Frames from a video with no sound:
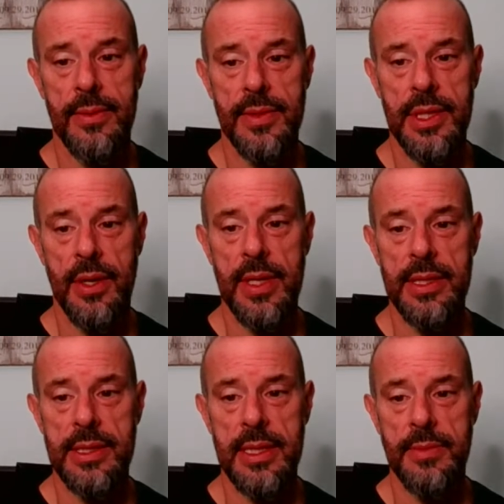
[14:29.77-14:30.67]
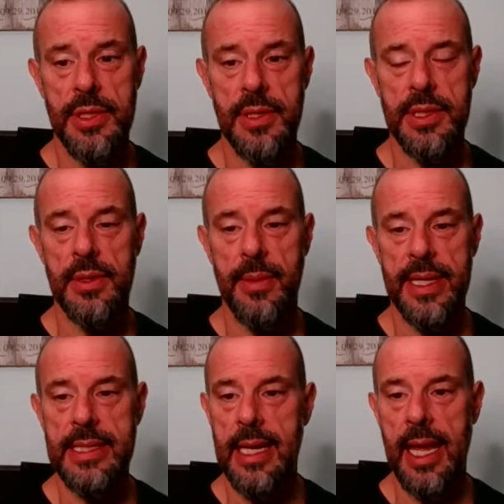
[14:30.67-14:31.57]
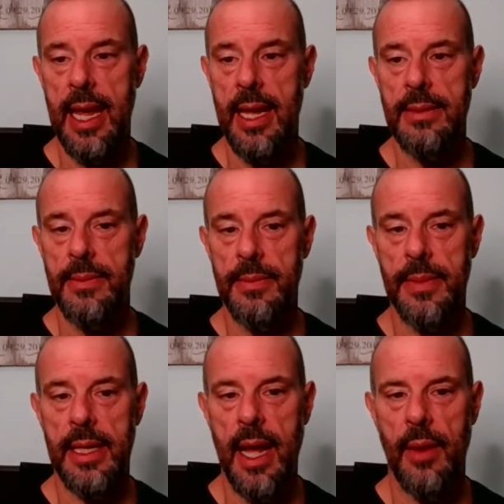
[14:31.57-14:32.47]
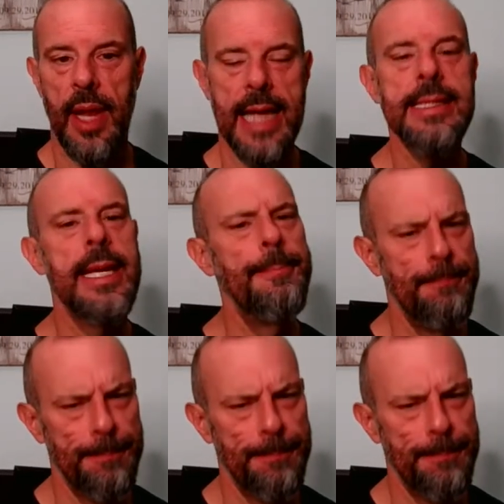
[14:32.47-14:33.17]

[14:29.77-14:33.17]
so I'm sure he's doing the best that he can, but I will ask him